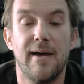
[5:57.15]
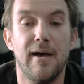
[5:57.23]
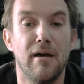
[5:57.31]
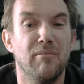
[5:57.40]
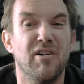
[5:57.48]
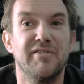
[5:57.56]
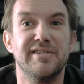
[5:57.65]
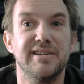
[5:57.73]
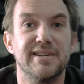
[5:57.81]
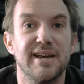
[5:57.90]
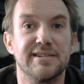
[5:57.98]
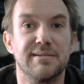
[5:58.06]
But obviously
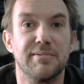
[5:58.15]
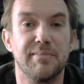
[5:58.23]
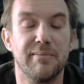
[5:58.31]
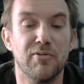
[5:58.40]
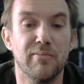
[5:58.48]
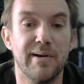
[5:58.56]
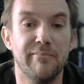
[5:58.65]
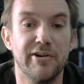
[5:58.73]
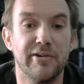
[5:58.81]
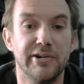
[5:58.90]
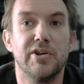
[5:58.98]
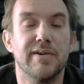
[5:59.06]
it takes up a bit more memory
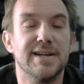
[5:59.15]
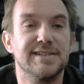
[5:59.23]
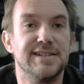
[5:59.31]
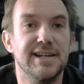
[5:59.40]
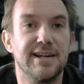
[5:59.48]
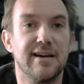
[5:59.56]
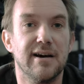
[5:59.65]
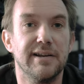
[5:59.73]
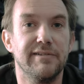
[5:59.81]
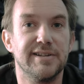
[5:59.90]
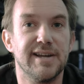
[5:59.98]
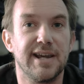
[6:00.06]
on your SD card
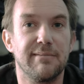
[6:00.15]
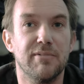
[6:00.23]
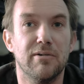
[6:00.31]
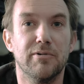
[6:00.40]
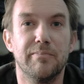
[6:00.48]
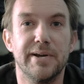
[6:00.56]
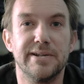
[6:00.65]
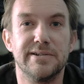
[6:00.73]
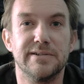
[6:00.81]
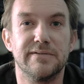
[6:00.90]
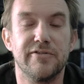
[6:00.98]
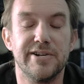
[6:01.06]
if you're taking multiple
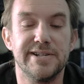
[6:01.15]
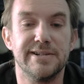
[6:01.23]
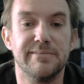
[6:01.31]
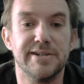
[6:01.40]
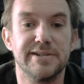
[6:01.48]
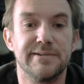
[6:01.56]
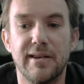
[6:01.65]
pictures for each image.